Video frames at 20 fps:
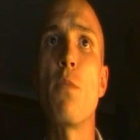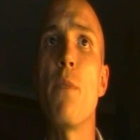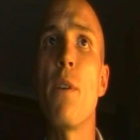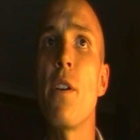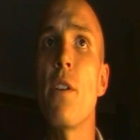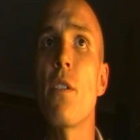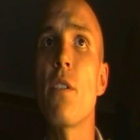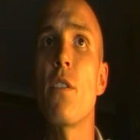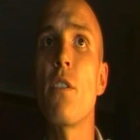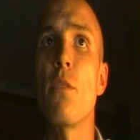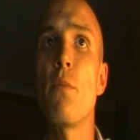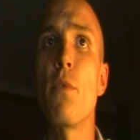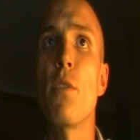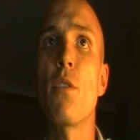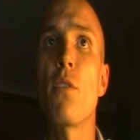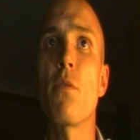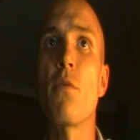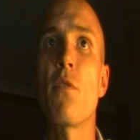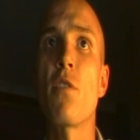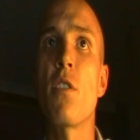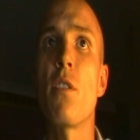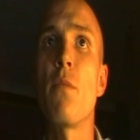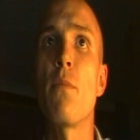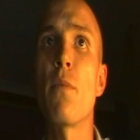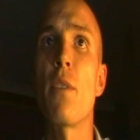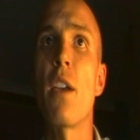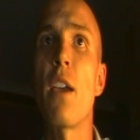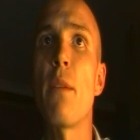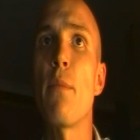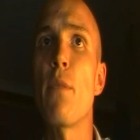which may occur because of
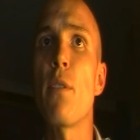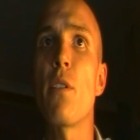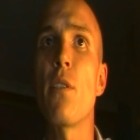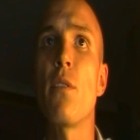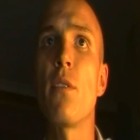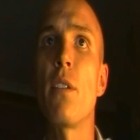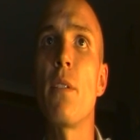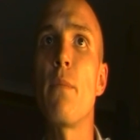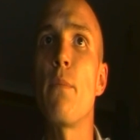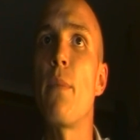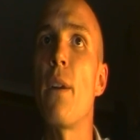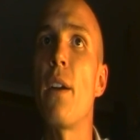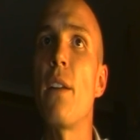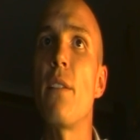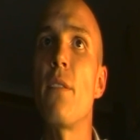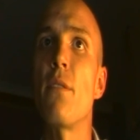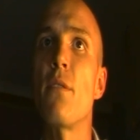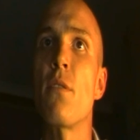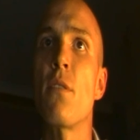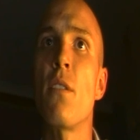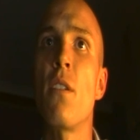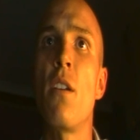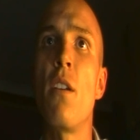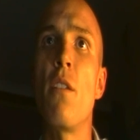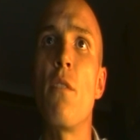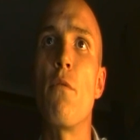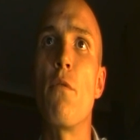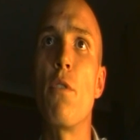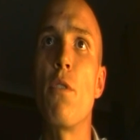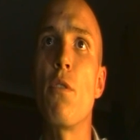some chemical imbalance
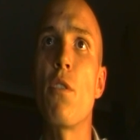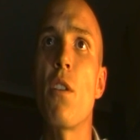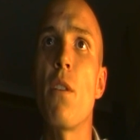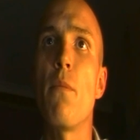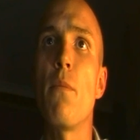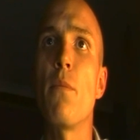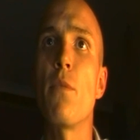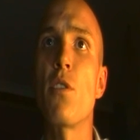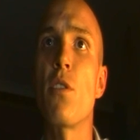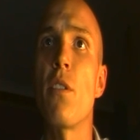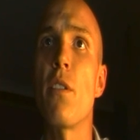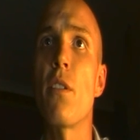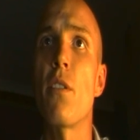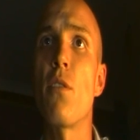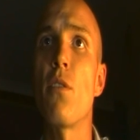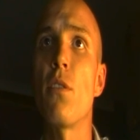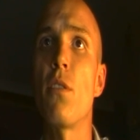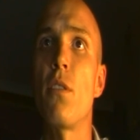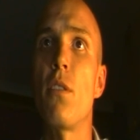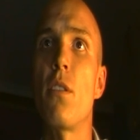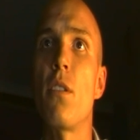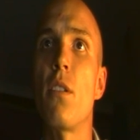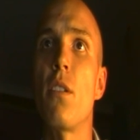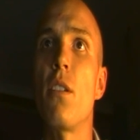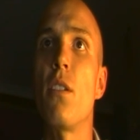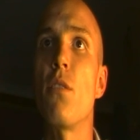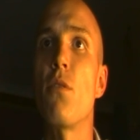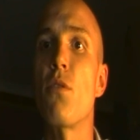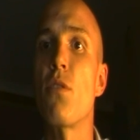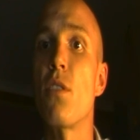where you become psychotic
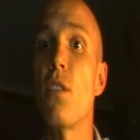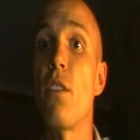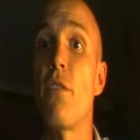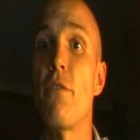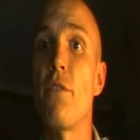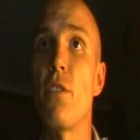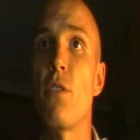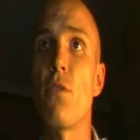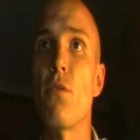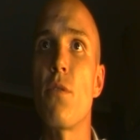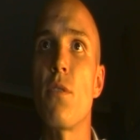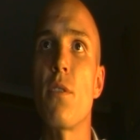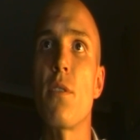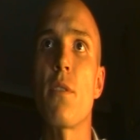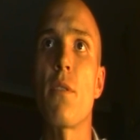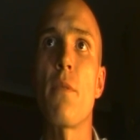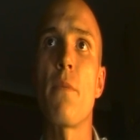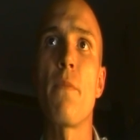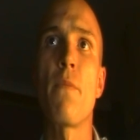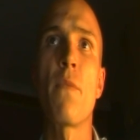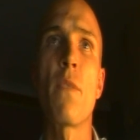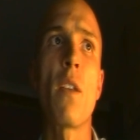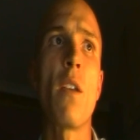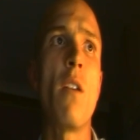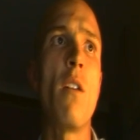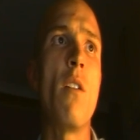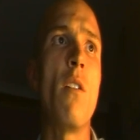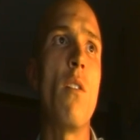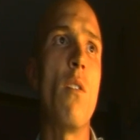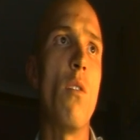in your self-interest,
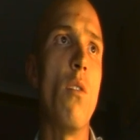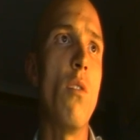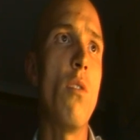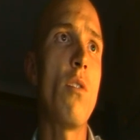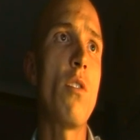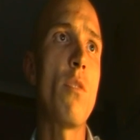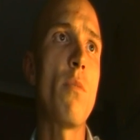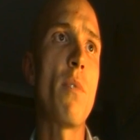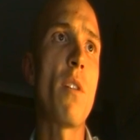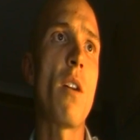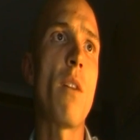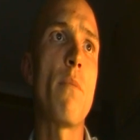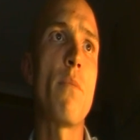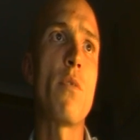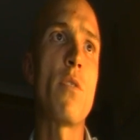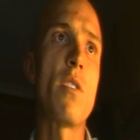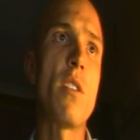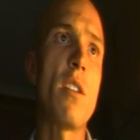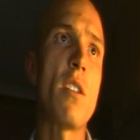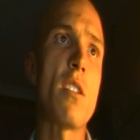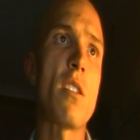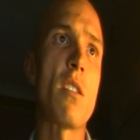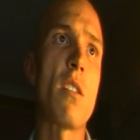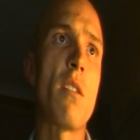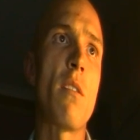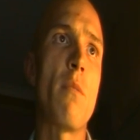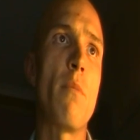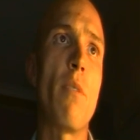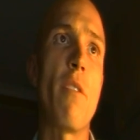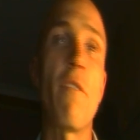or you become
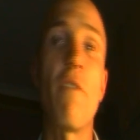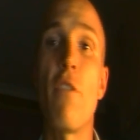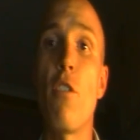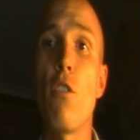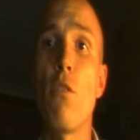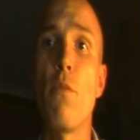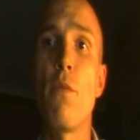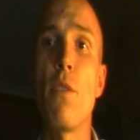possessed by